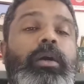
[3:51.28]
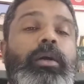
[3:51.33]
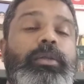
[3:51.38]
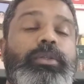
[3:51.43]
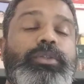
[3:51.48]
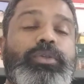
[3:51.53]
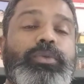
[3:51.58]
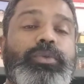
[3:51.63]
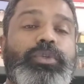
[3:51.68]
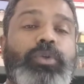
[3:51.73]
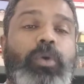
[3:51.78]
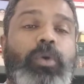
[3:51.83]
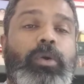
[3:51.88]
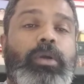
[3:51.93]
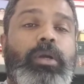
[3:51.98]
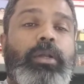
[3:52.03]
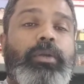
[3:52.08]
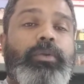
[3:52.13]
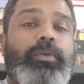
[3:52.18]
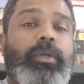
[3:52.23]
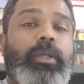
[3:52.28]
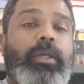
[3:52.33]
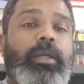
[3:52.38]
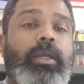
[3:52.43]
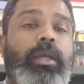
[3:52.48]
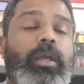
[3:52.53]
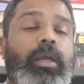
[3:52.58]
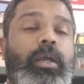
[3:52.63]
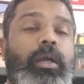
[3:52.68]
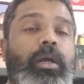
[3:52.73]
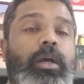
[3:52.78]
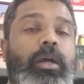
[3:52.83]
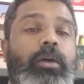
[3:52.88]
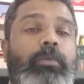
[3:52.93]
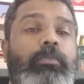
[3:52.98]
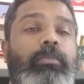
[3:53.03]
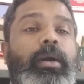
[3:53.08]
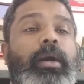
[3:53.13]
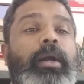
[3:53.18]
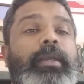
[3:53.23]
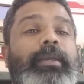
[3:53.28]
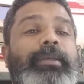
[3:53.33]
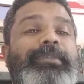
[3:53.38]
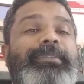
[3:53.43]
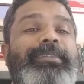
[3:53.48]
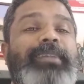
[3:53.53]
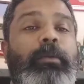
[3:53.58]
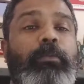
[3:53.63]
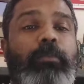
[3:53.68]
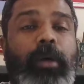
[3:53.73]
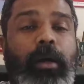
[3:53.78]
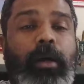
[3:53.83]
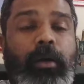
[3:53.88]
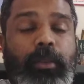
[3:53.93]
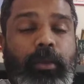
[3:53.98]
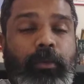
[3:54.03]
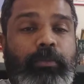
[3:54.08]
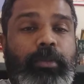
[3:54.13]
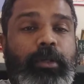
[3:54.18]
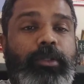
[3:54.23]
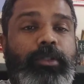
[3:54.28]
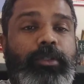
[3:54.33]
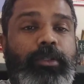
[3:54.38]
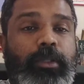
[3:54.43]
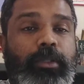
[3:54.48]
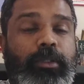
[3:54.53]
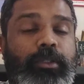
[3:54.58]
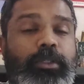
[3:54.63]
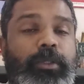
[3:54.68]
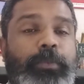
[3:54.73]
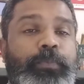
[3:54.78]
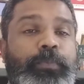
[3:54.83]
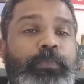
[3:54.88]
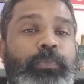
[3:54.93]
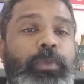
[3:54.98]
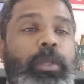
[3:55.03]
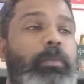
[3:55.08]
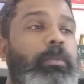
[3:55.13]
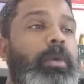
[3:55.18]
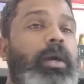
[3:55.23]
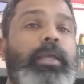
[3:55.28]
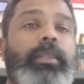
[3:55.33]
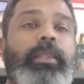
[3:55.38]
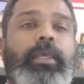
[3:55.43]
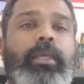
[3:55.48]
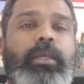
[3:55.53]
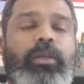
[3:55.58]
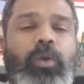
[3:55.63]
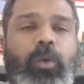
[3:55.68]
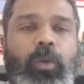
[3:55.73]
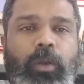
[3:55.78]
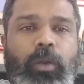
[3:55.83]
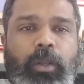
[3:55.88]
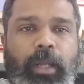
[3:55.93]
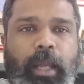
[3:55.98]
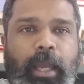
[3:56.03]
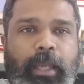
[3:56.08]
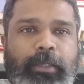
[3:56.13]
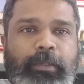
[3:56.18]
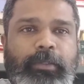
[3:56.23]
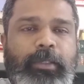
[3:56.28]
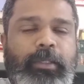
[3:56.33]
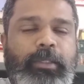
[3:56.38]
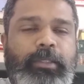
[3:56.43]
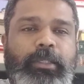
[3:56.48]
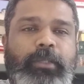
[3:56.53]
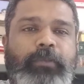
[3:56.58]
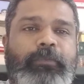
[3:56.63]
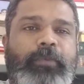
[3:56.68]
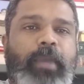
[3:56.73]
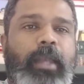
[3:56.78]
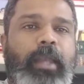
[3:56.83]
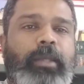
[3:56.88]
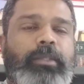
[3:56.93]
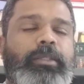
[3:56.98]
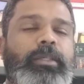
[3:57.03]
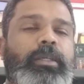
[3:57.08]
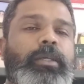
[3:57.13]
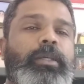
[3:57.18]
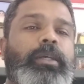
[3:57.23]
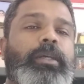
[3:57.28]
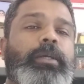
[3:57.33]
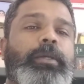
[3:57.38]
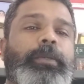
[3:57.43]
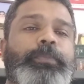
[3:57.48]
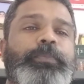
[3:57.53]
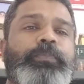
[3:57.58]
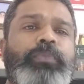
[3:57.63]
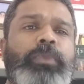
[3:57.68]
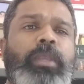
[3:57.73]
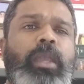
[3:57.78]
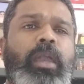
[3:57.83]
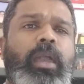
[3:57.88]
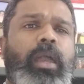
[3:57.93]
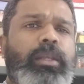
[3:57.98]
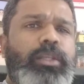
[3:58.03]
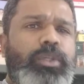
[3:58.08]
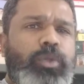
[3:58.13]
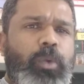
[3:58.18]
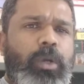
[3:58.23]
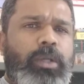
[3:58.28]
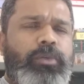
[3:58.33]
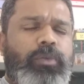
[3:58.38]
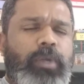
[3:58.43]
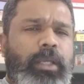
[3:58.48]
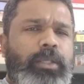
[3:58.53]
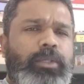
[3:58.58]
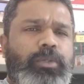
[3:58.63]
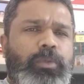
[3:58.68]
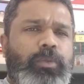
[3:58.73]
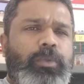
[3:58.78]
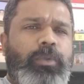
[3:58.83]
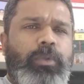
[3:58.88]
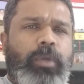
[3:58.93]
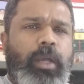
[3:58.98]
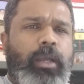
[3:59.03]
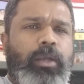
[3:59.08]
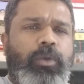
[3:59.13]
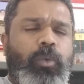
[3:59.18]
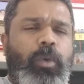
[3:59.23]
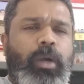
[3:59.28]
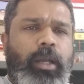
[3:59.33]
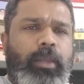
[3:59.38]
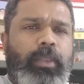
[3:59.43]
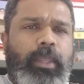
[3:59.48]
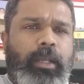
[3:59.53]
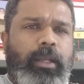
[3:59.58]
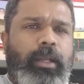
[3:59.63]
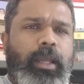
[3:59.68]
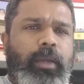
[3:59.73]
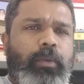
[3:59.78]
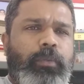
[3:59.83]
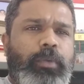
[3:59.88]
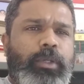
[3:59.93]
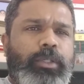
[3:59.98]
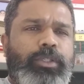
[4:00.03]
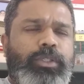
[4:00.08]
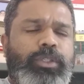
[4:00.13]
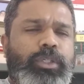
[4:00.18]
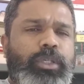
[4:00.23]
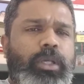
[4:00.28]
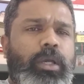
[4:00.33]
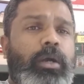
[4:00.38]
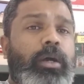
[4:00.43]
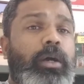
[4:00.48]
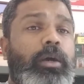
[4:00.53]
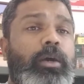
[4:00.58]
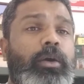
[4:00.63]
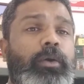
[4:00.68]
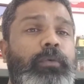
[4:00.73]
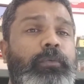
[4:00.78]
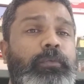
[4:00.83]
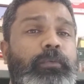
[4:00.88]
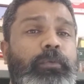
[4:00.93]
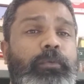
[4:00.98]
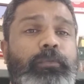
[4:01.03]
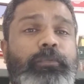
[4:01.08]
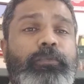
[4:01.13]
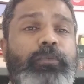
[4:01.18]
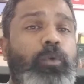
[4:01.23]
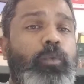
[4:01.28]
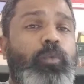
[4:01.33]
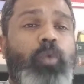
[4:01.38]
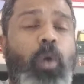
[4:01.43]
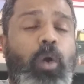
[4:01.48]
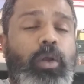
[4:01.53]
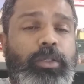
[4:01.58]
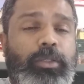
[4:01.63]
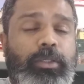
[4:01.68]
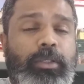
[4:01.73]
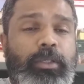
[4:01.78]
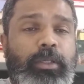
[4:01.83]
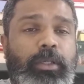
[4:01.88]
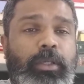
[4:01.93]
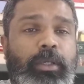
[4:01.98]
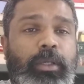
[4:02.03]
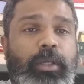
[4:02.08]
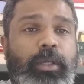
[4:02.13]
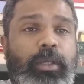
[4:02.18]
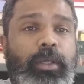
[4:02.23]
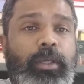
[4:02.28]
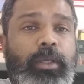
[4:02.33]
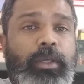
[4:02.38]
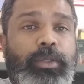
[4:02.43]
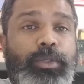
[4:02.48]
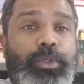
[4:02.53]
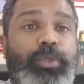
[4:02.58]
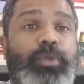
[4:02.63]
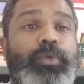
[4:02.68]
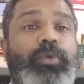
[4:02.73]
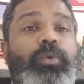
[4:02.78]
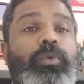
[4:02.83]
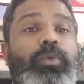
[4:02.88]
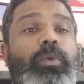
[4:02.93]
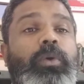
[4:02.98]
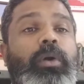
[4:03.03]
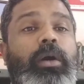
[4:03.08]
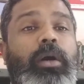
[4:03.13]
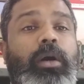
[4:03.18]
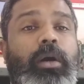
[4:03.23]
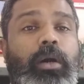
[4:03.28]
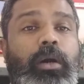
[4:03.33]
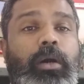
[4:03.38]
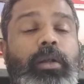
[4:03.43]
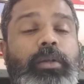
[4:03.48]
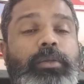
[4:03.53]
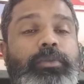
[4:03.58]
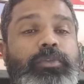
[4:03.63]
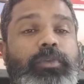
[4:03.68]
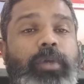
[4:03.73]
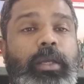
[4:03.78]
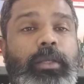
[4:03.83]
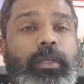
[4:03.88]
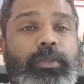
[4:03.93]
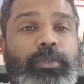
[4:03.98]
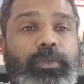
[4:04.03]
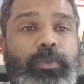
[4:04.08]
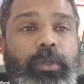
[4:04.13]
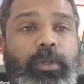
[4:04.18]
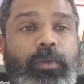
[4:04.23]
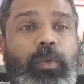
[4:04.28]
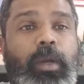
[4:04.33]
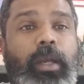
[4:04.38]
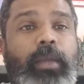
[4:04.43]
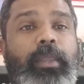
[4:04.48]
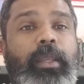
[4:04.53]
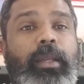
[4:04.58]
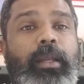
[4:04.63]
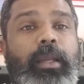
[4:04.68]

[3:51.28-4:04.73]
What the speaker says: to your country by some other persons, by the colonizers, in fact. Uh, and you are trying to acquire that language for what? You are trying to acquire that